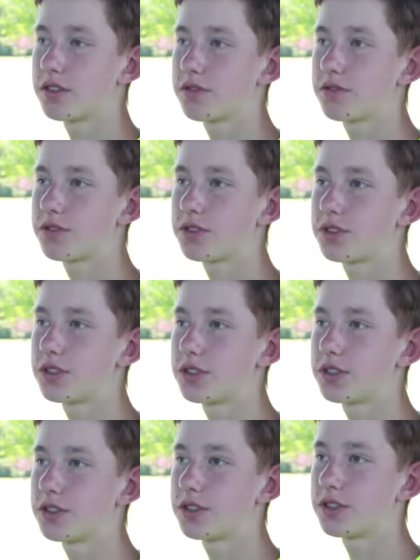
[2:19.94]

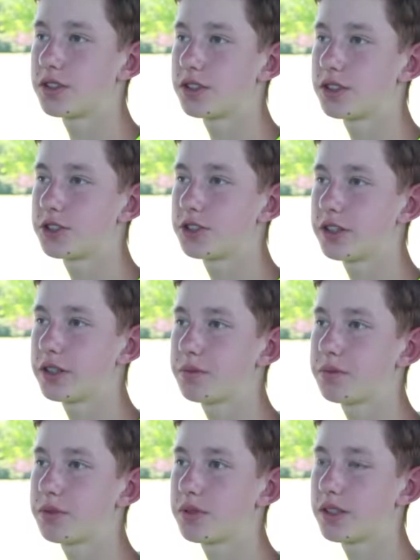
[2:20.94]
for a trip,
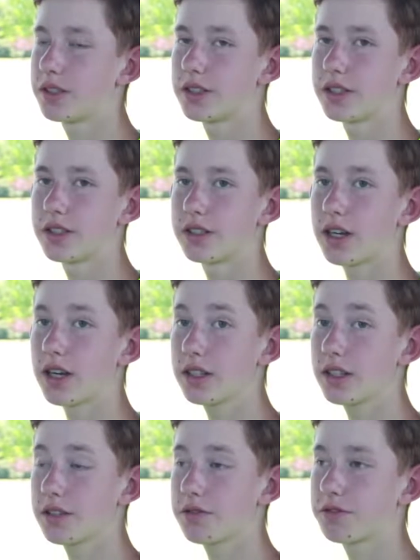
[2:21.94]
and then I
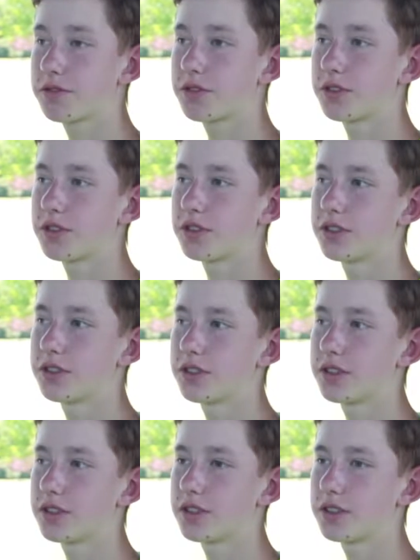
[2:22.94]
left for
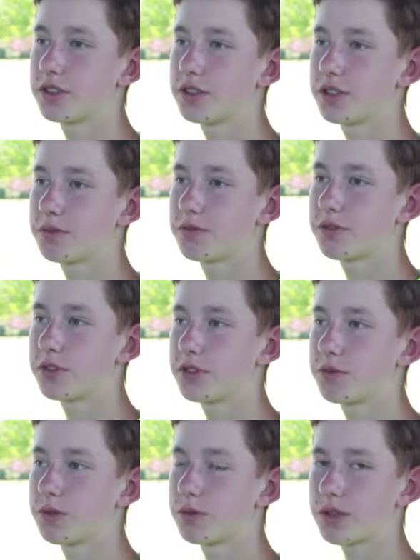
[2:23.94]
a trip
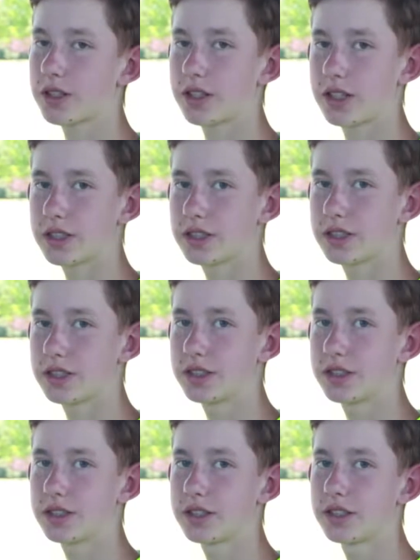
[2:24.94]
for one of my
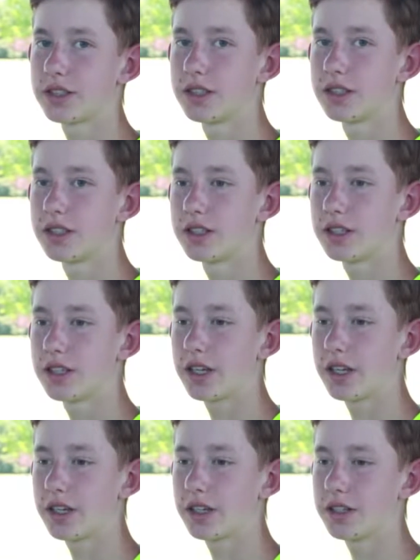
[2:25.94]
classes,
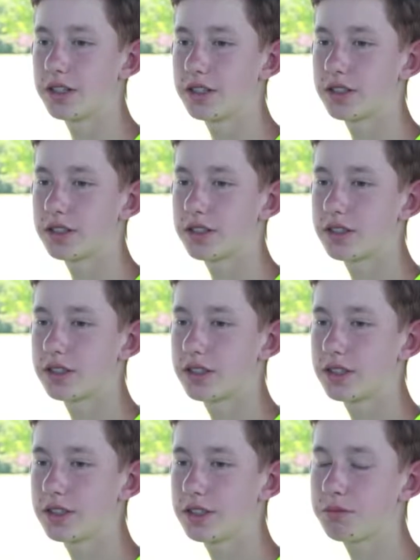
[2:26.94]
and
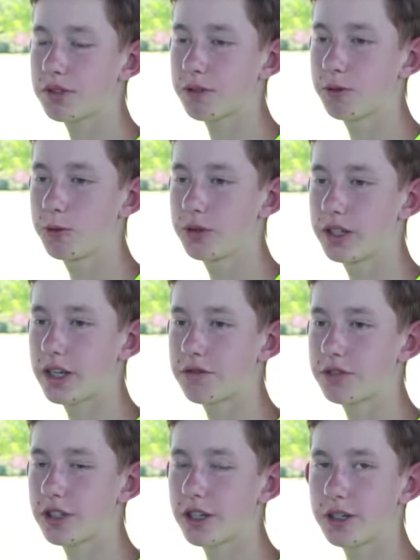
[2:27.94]
it seemed like we wouldn't
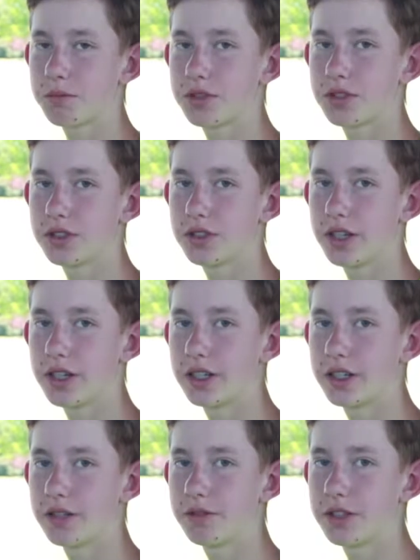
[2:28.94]
have time to
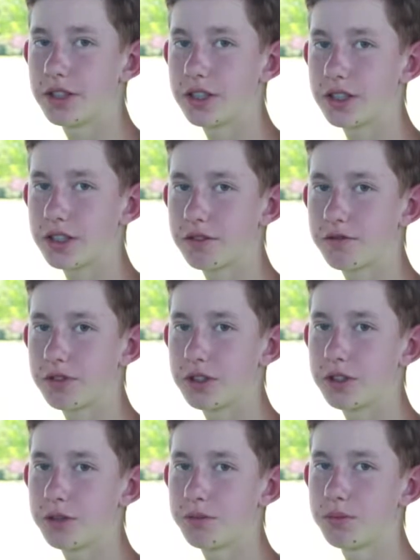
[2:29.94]
edit everything and
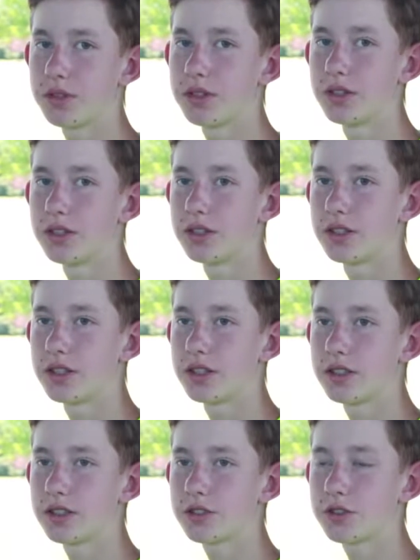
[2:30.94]
film.
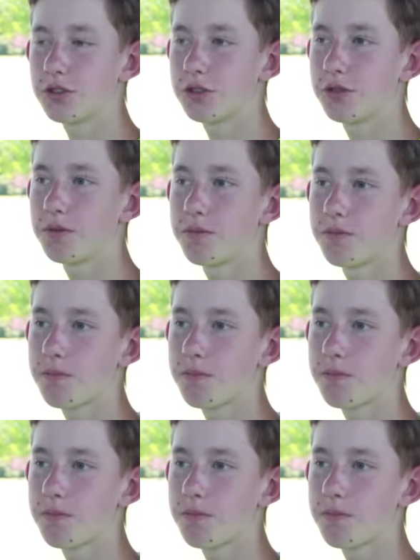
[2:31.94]
So